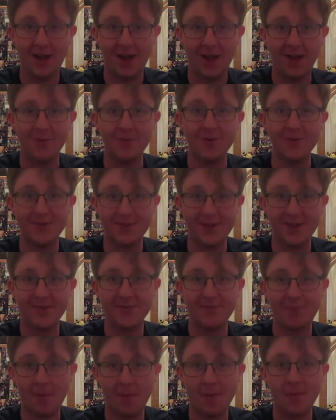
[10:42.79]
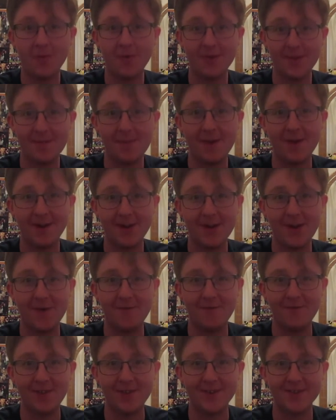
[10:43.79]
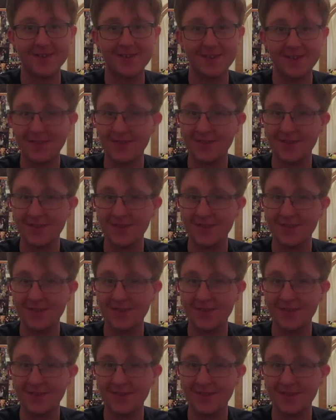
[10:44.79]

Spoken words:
I will say this probably was a better GoFest.